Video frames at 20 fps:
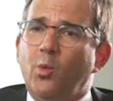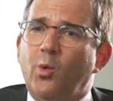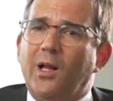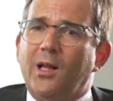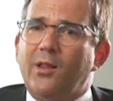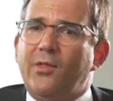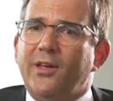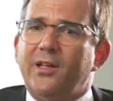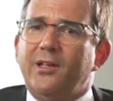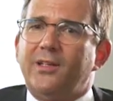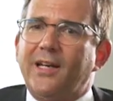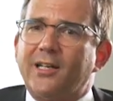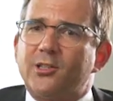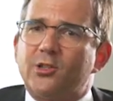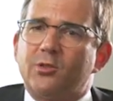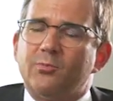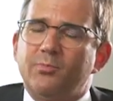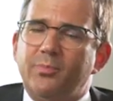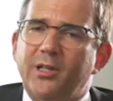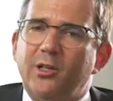Well, the
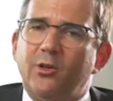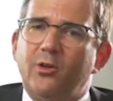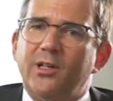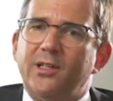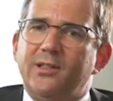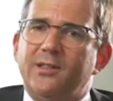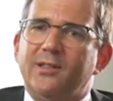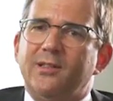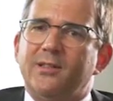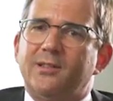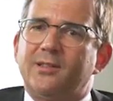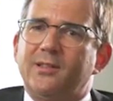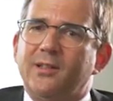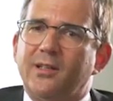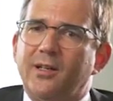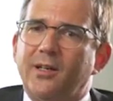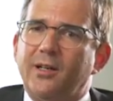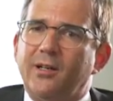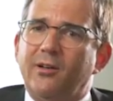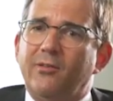induction period is
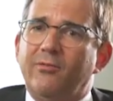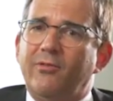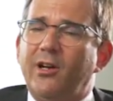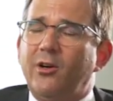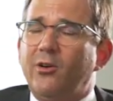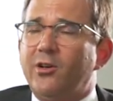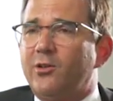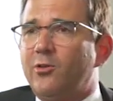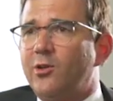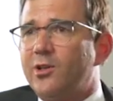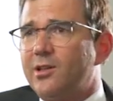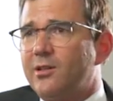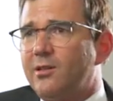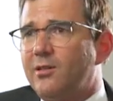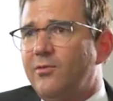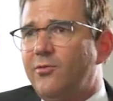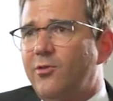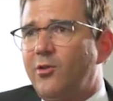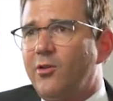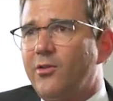very
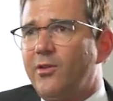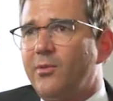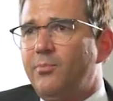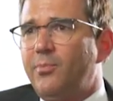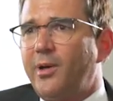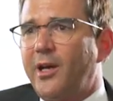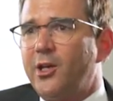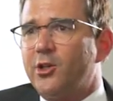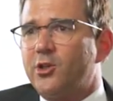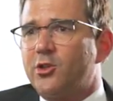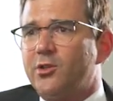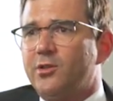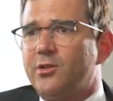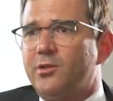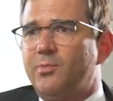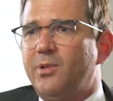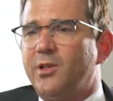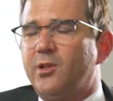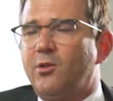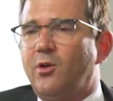critical for the patients,
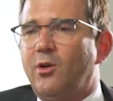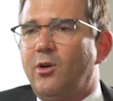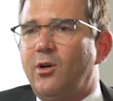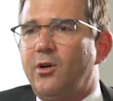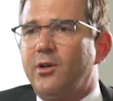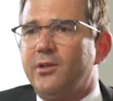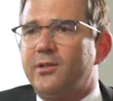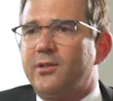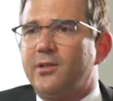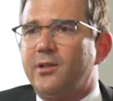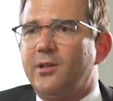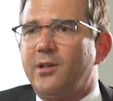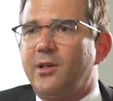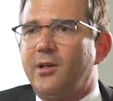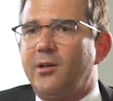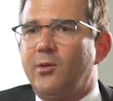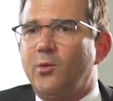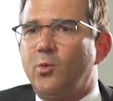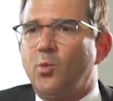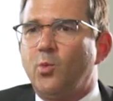because
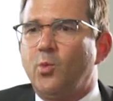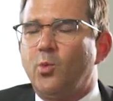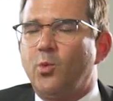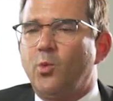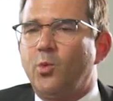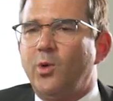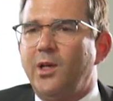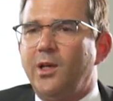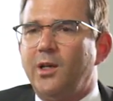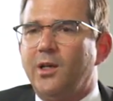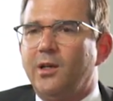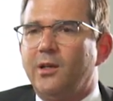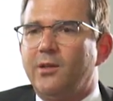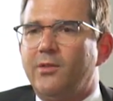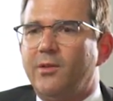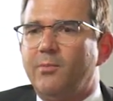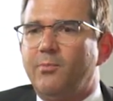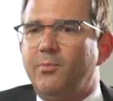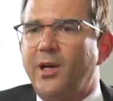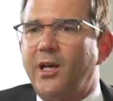
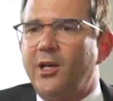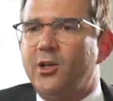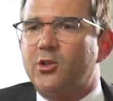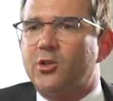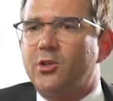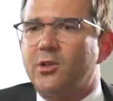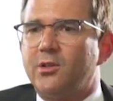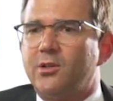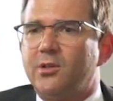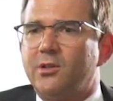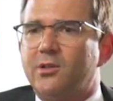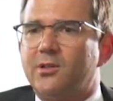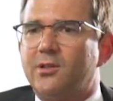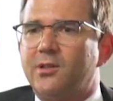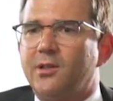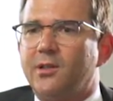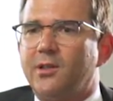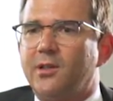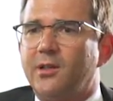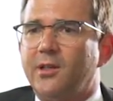the patient
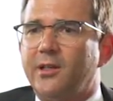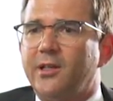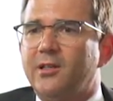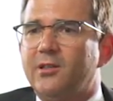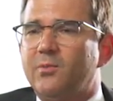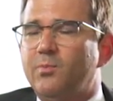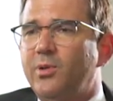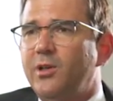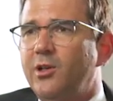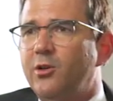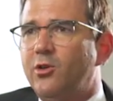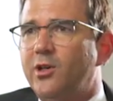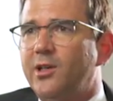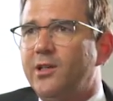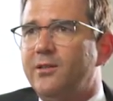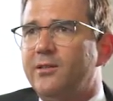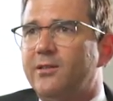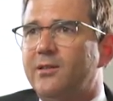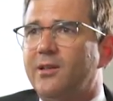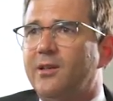experience